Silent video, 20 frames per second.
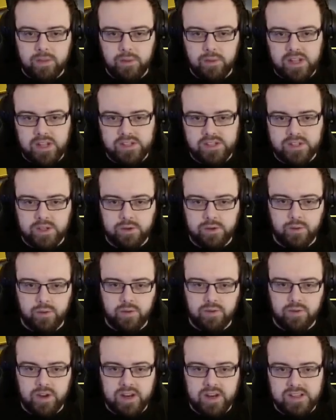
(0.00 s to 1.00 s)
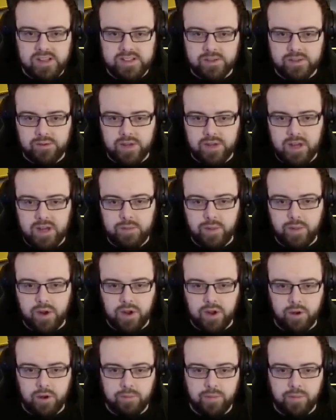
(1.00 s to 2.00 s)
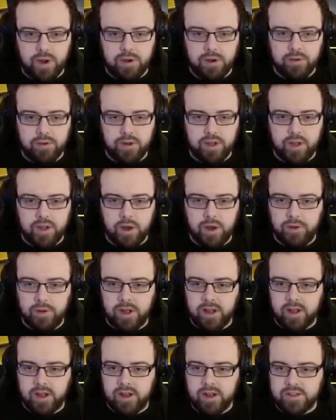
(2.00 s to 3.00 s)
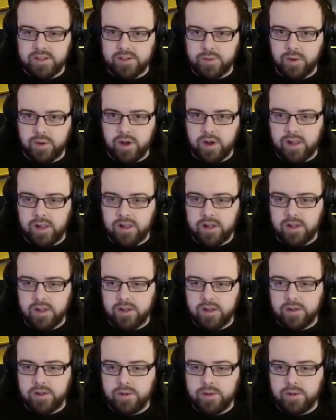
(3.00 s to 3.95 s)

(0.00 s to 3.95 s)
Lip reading: And then we really need to keep a combo going as well,